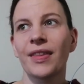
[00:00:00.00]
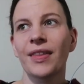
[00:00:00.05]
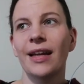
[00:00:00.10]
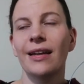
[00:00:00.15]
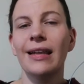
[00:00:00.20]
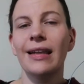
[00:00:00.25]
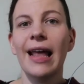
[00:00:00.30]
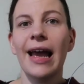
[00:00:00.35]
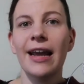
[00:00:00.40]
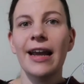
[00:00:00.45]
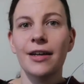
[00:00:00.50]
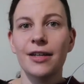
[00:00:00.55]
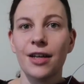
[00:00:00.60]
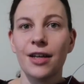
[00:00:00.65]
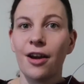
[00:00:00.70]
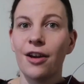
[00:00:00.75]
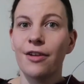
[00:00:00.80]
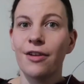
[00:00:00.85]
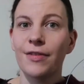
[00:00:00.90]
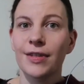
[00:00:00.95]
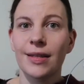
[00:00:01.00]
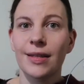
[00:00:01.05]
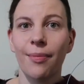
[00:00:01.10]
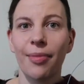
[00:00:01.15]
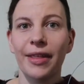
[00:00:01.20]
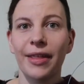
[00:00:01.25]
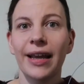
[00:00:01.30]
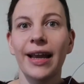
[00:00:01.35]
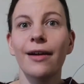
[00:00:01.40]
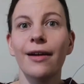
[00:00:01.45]
layered over
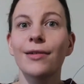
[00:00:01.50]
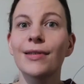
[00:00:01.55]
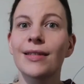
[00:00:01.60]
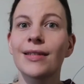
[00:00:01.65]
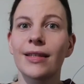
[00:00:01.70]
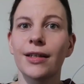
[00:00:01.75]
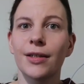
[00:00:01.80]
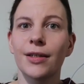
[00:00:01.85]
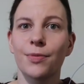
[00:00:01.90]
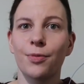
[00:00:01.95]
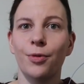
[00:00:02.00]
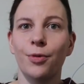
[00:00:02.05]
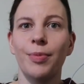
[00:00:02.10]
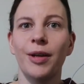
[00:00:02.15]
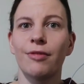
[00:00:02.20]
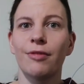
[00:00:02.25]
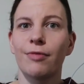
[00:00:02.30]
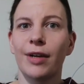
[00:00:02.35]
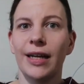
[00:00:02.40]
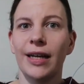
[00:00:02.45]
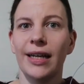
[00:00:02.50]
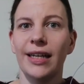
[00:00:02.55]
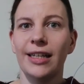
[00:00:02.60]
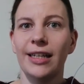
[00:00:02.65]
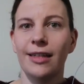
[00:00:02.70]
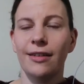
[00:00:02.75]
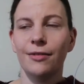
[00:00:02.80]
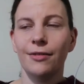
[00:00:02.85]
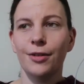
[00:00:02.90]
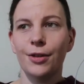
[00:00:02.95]
something else, this will be
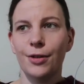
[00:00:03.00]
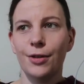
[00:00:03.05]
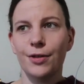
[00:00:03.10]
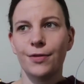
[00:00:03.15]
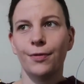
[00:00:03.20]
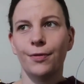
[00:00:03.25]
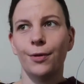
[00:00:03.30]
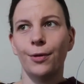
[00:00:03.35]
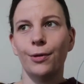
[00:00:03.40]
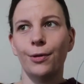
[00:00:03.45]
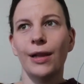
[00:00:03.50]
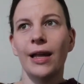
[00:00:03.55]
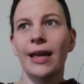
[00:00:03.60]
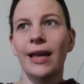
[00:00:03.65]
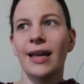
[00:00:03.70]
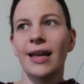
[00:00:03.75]
really useful